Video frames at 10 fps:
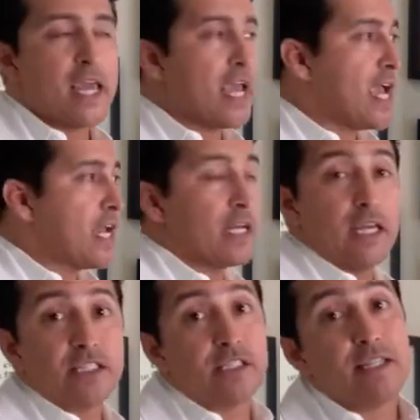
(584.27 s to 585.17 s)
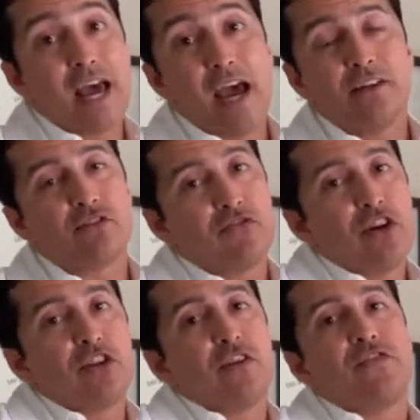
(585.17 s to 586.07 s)
and it's not, it's
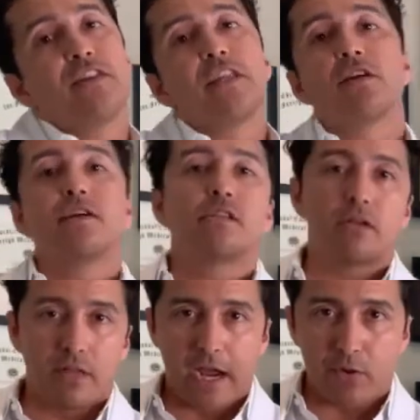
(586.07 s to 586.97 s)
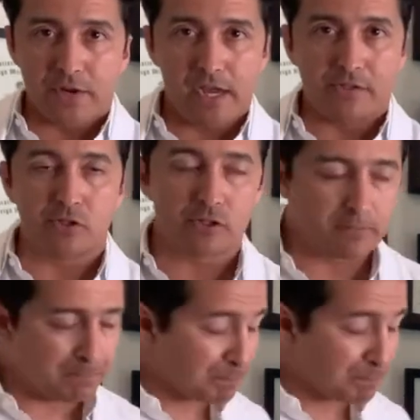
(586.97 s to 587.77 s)
very different than the rest of the thyroid cancers.